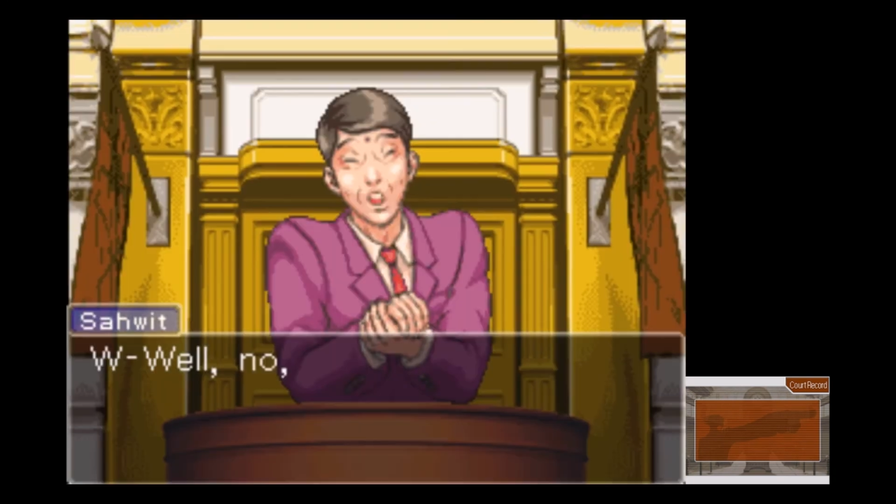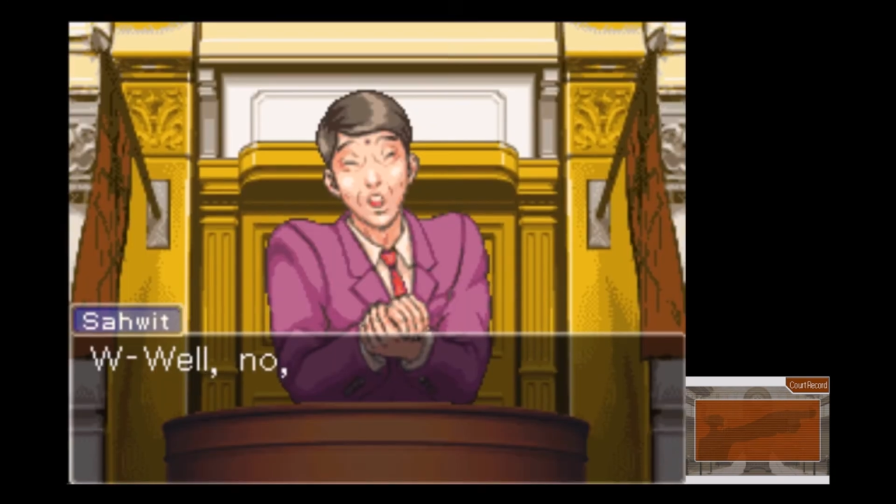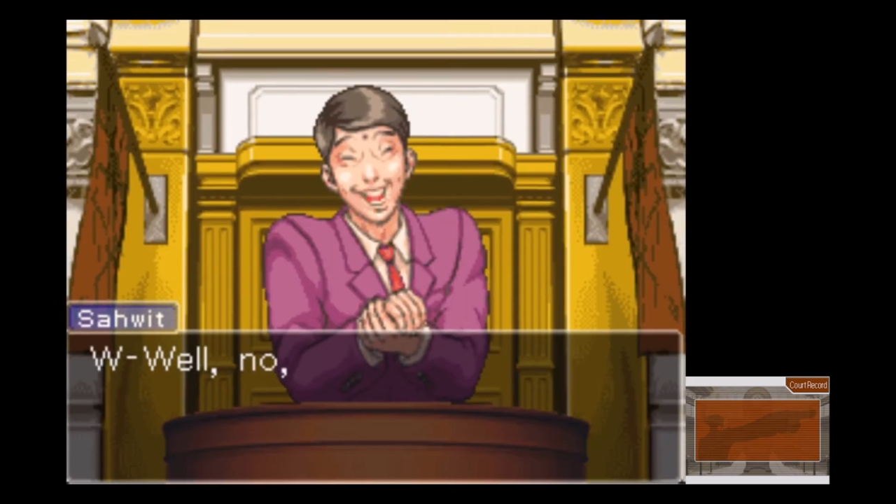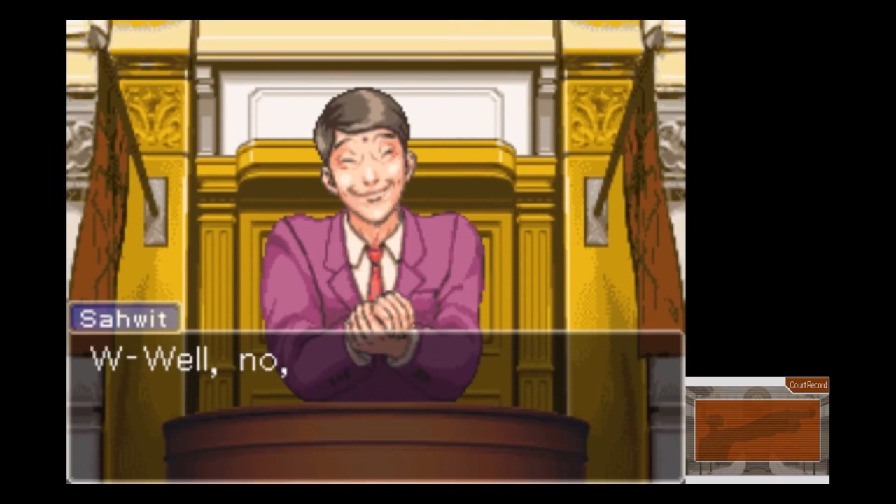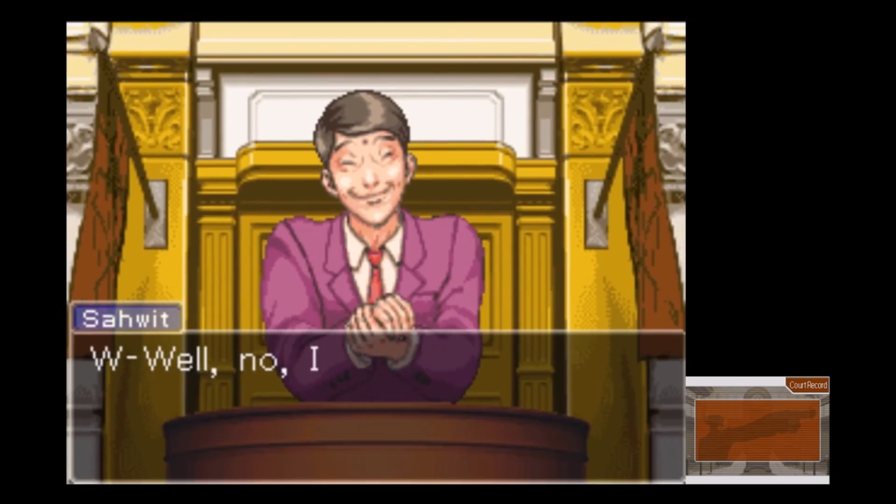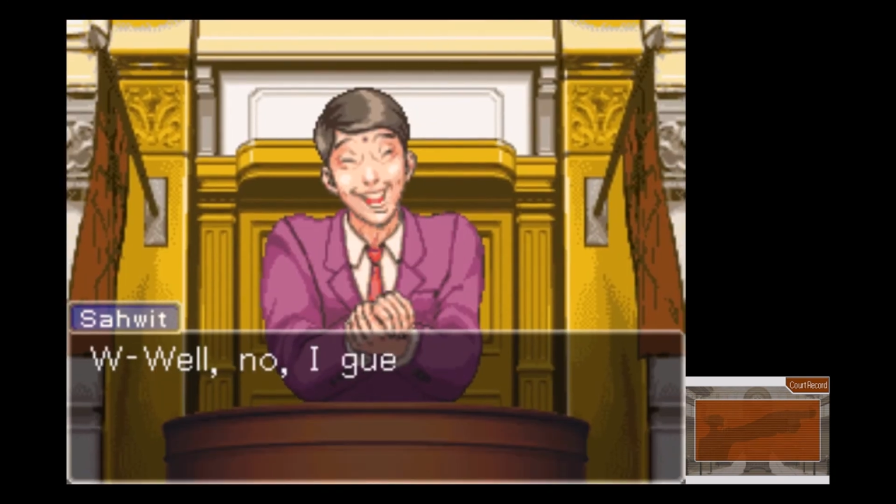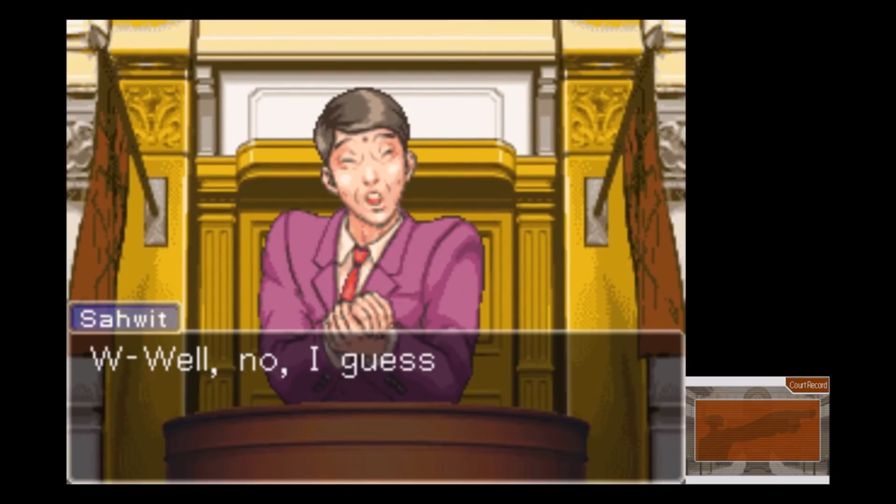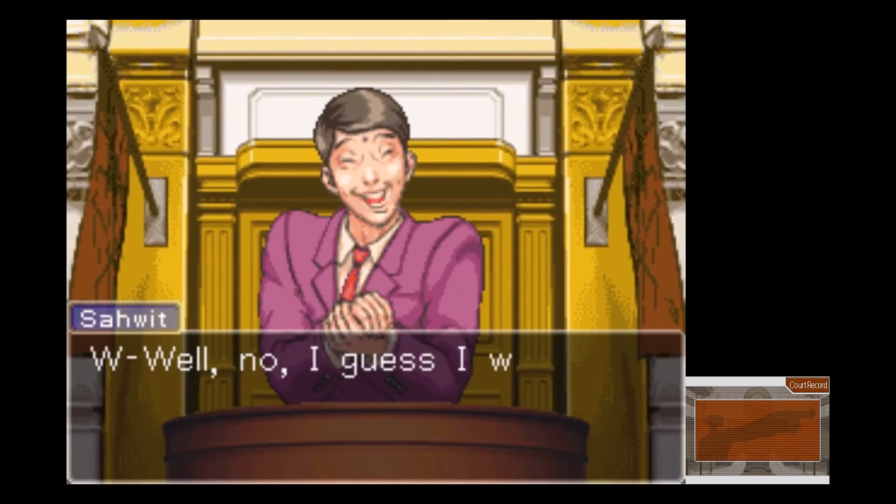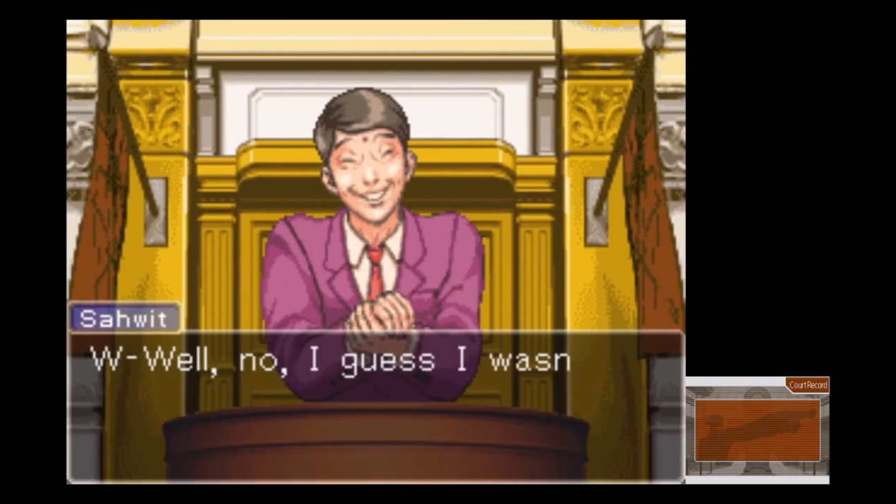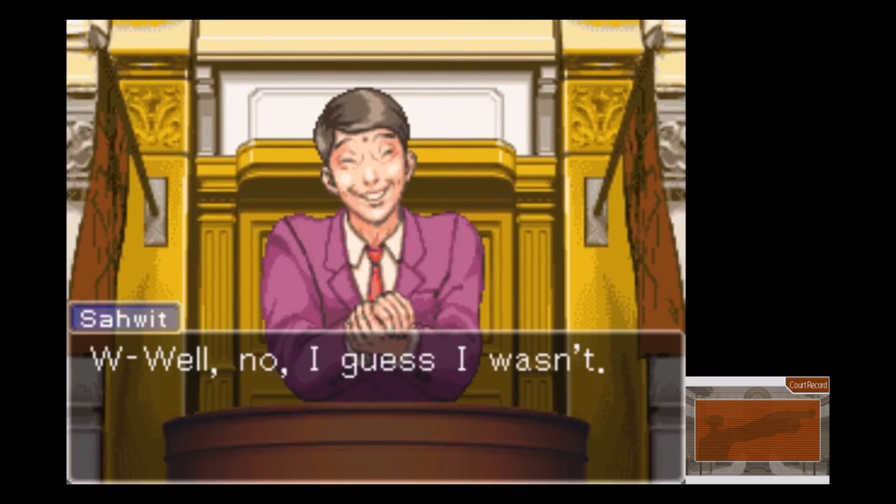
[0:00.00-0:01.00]
Well,
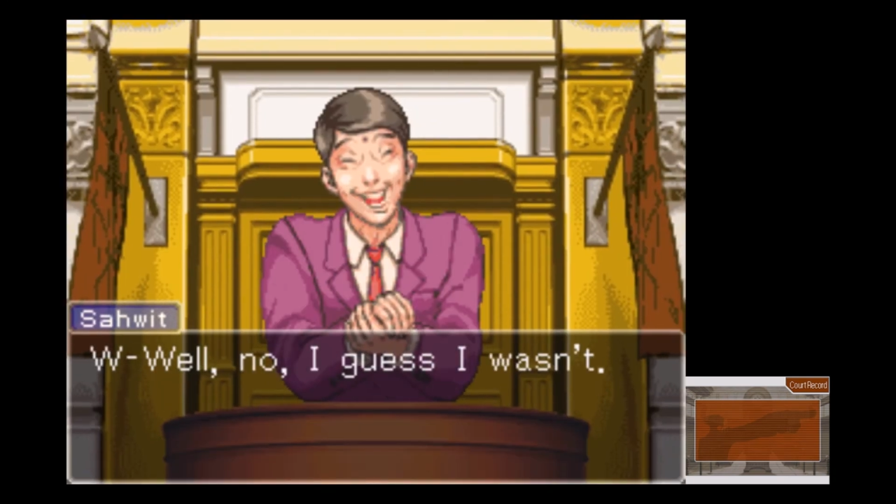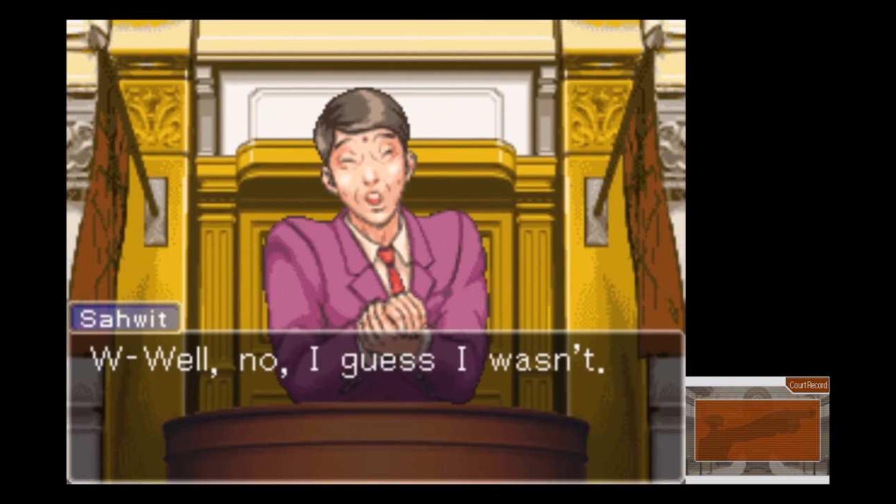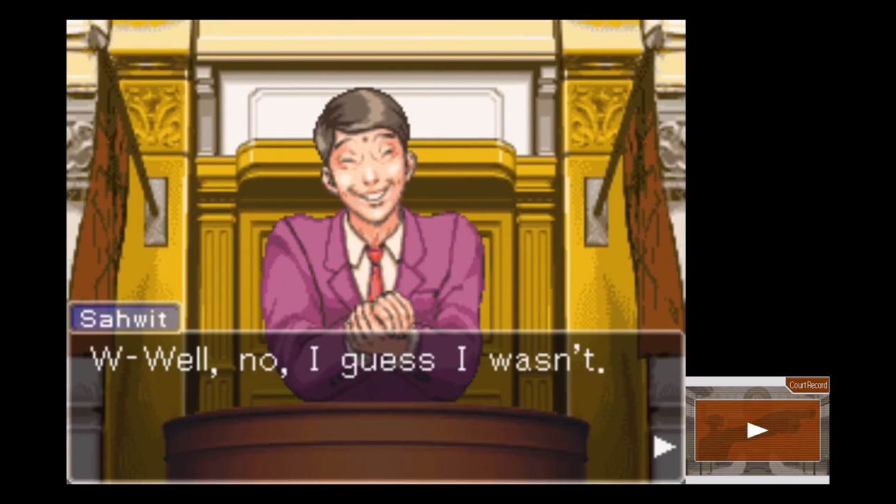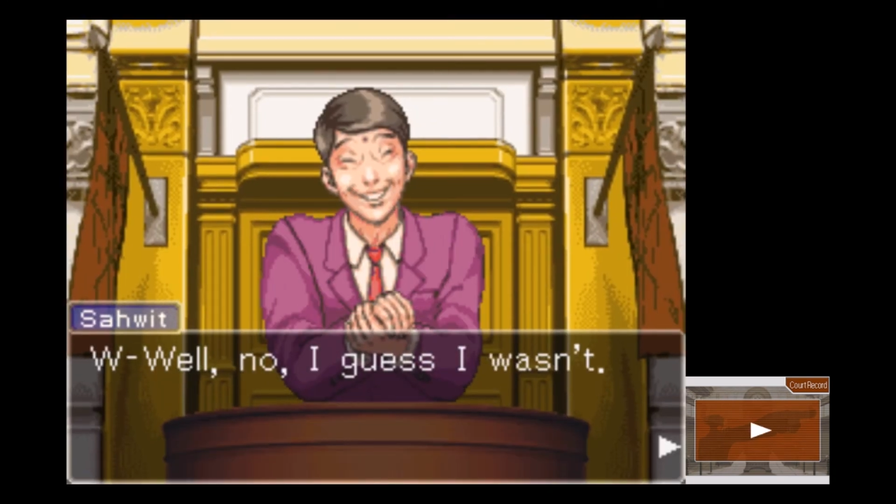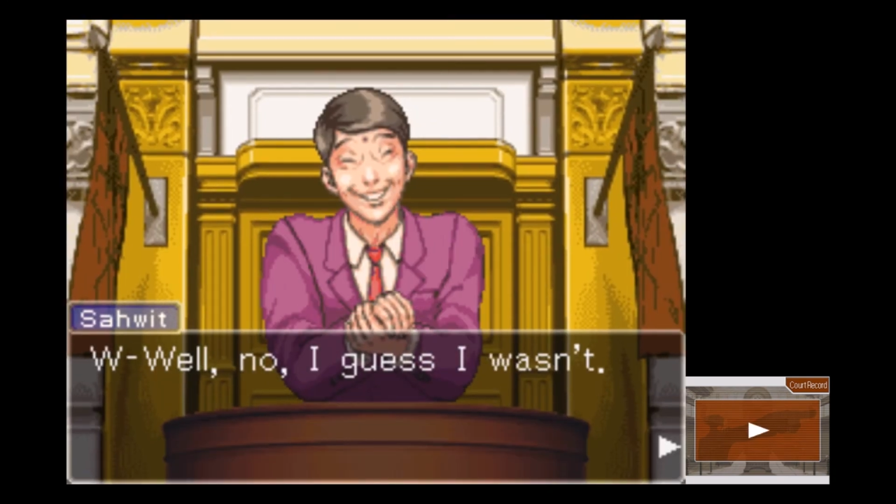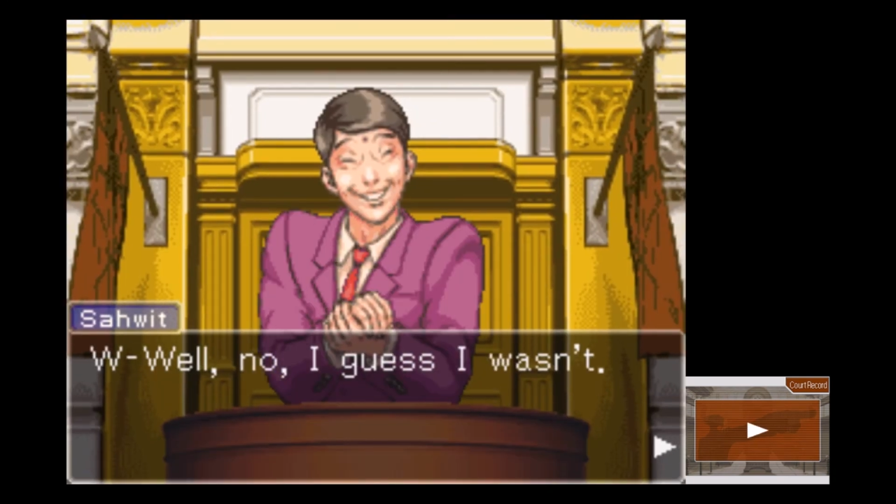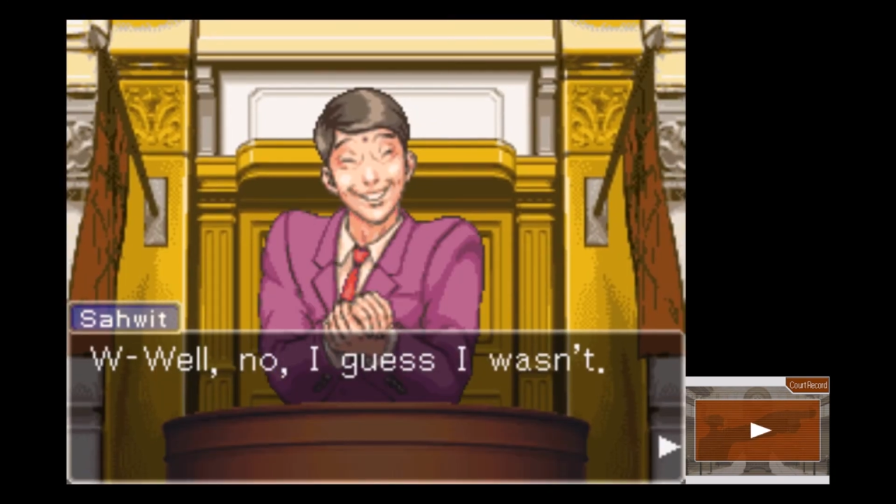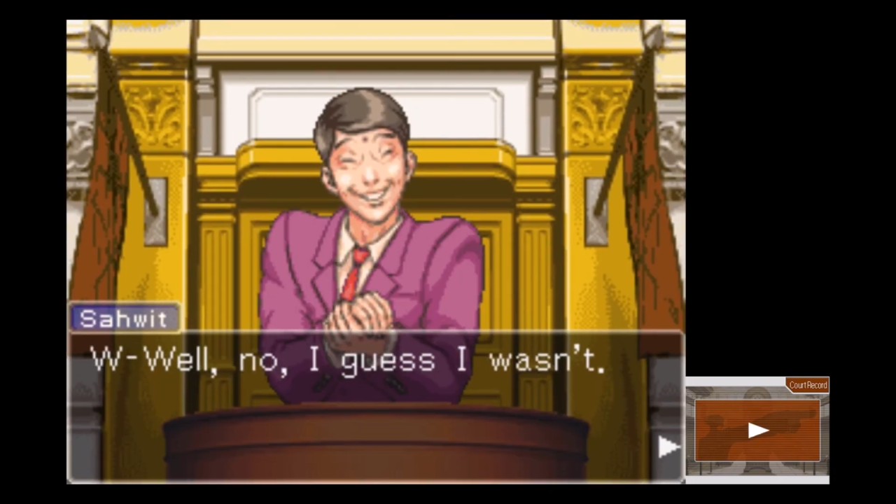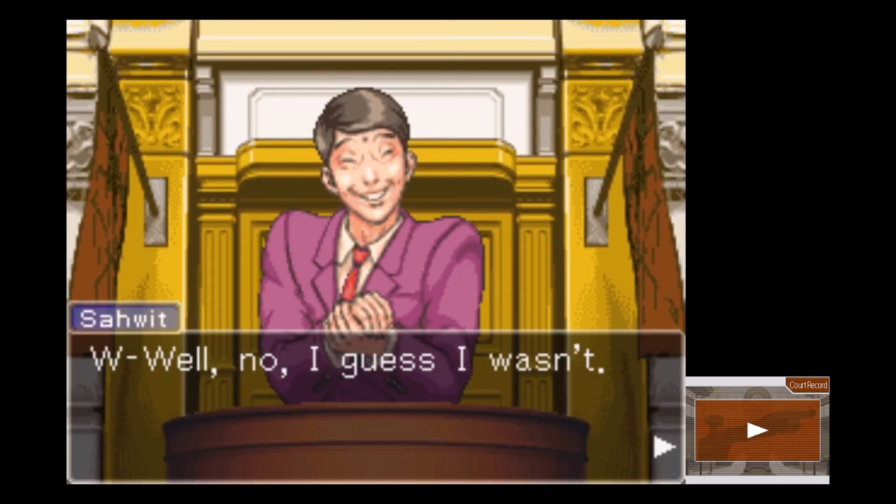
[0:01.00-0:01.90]
no,